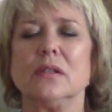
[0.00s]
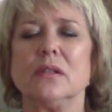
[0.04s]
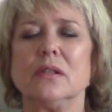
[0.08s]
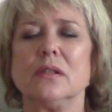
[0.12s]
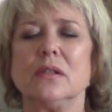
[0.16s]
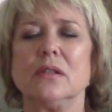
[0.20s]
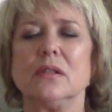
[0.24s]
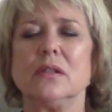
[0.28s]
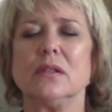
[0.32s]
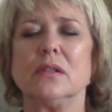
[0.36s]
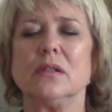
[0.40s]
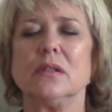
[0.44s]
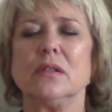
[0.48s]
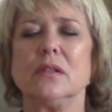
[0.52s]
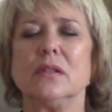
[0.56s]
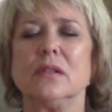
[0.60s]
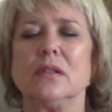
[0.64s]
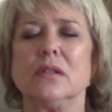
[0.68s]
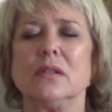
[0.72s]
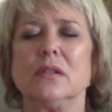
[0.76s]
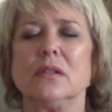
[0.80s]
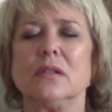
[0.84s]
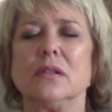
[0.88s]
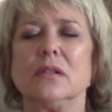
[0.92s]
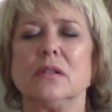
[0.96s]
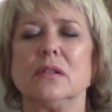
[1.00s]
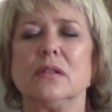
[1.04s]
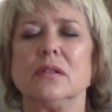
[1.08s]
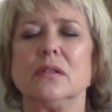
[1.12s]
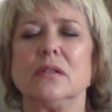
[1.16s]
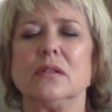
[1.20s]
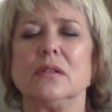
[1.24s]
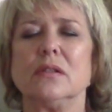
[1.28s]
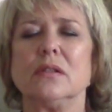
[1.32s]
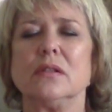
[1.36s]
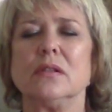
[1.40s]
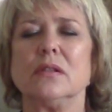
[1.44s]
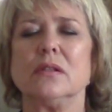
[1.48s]

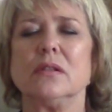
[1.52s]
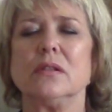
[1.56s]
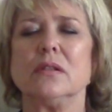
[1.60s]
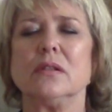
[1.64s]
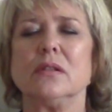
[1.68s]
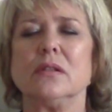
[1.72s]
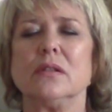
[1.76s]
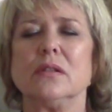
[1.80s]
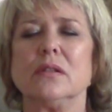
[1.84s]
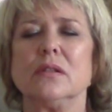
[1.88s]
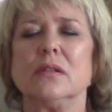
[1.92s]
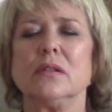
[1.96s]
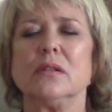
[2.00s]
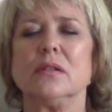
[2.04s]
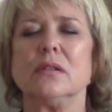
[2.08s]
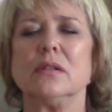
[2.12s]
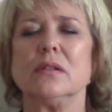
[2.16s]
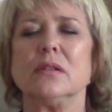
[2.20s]
(no one is talking)